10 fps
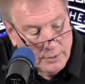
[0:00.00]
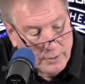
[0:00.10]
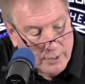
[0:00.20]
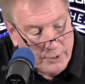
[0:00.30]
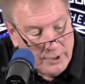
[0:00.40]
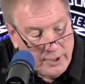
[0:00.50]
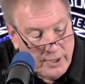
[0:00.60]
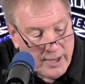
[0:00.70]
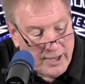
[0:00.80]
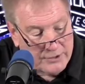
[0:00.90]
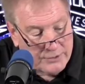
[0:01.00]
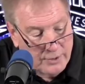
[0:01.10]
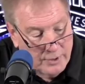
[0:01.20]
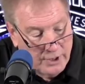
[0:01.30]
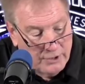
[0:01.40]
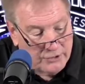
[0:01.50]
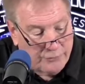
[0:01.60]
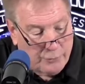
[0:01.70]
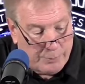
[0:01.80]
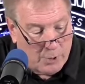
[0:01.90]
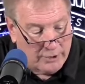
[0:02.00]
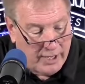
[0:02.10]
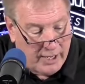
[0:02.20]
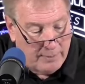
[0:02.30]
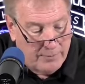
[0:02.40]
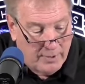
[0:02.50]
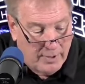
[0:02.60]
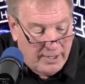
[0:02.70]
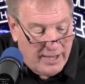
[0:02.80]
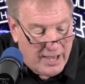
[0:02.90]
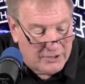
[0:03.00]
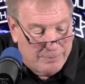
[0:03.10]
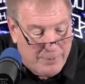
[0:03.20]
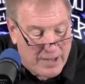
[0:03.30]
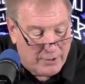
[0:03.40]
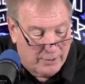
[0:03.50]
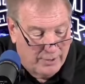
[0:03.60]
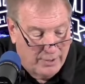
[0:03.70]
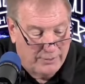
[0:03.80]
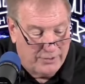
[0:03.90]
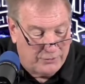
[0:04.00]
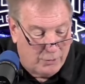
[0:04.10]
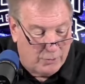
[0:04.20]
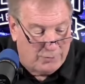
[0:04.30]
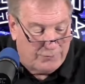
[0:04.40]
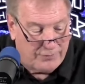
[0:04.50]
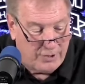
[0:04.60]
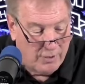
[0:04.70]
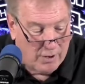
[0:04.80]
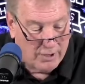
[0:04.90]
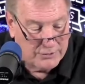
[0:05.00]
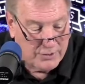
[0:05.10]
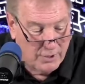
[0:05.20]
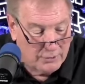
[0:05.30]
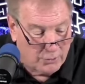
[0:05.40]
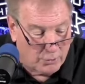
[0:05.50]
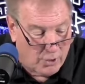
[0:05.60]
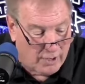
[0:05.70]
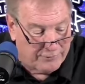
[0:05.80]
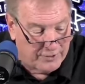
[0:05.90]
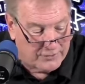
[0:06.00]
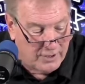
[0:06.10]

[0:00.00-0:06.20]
I mean, he has, in this football game, he has better than 250 yards total offense